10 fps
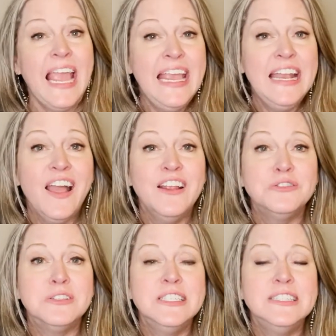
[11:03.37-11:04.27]

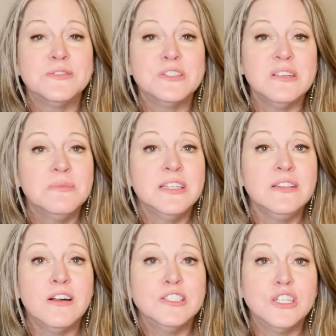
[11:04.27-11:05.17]
800s for some of the
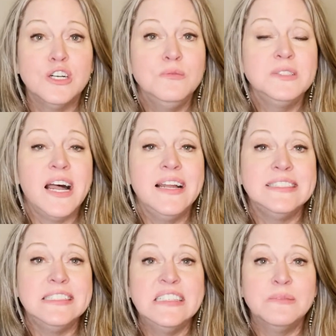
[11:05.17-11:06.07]
larger home sites
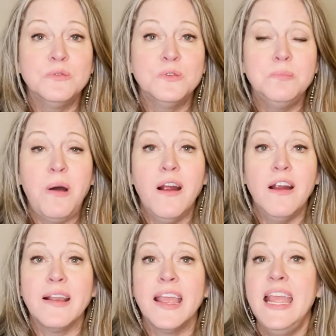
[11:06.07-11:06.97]
in Timberwood
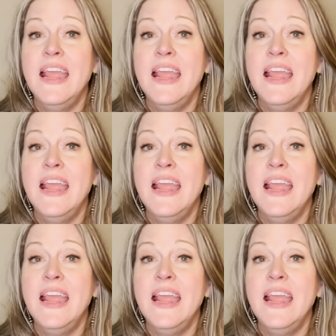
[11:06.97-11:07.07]
Park,